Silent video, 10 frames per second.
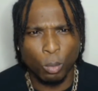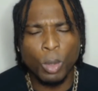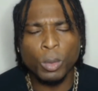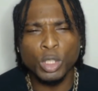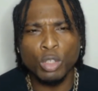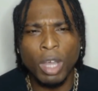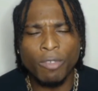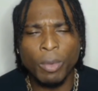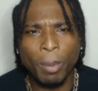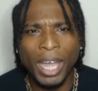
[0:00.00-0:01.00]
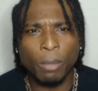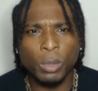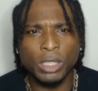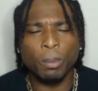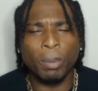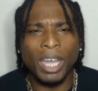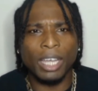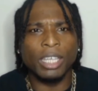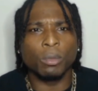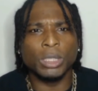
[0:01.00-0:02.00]
What would you rather buy? Would you
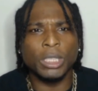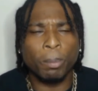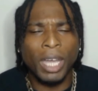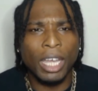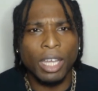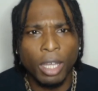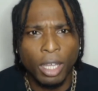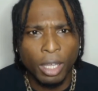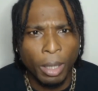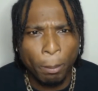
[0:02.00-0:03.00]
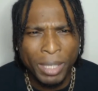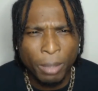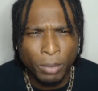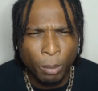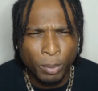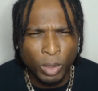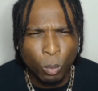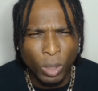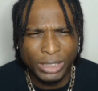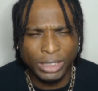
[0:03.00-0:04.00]
buy a BMW
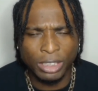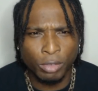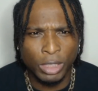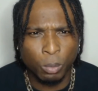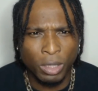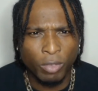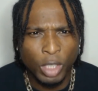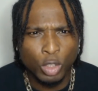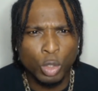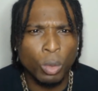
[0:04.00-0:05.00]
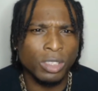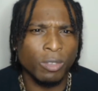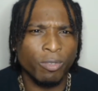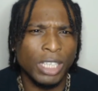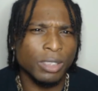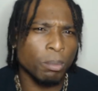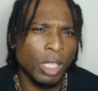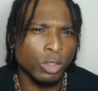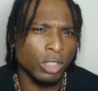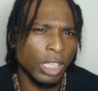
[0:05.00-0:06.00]
1 Series with 200,000
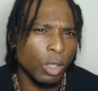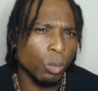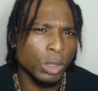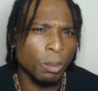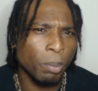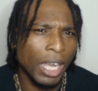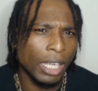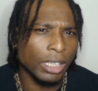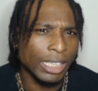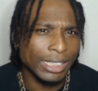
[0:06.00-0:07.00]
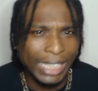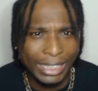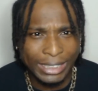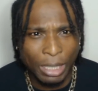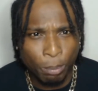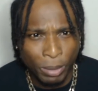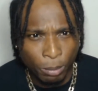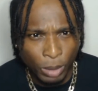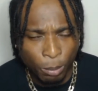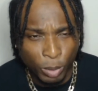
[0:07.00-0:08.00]
miles on it, or would you buy the exact same
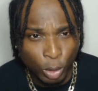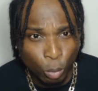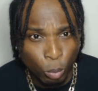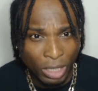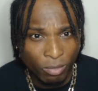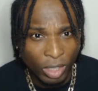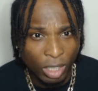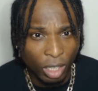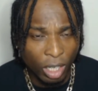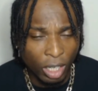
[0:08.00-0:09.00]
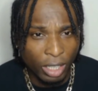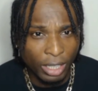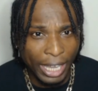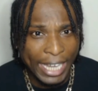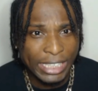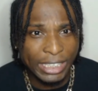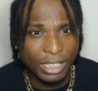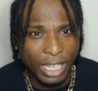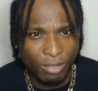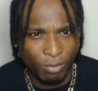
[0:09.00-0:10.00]
BMW with
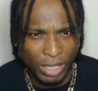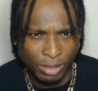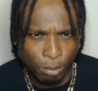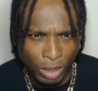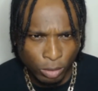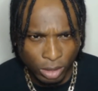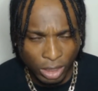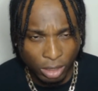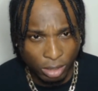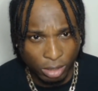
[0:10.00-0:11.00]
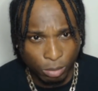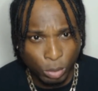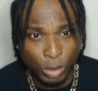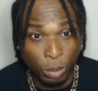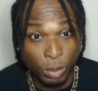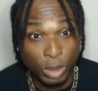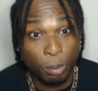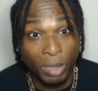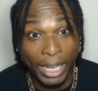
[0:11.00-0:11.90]
89,000 miles on it? Which one would you buy?